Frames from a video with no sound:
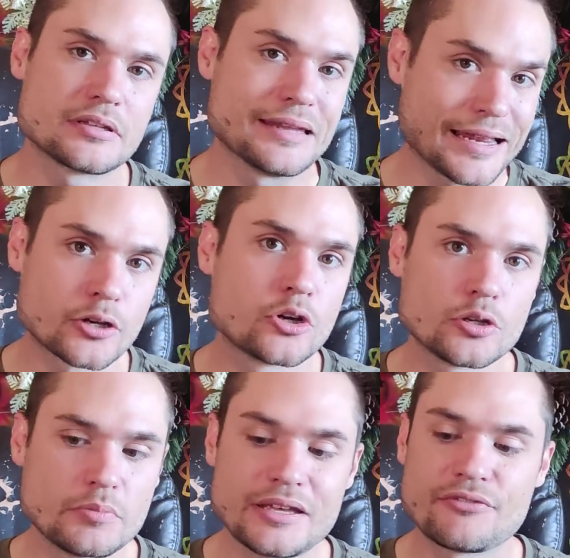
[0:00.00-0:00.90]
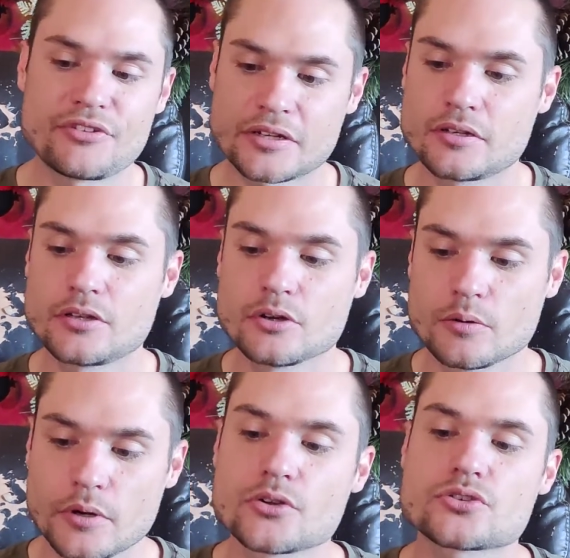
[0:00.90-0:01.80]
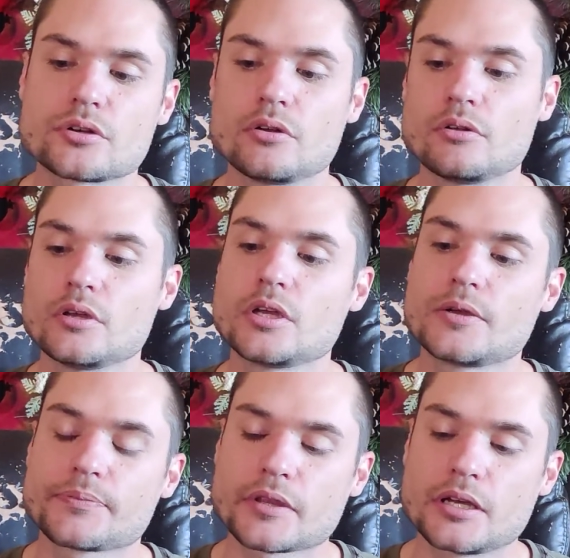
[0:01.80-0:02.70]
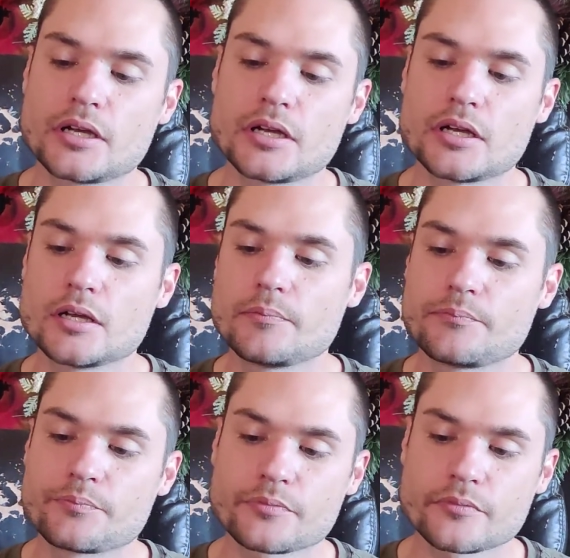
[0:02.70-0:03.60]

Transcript: and that could be affecting your emotional um,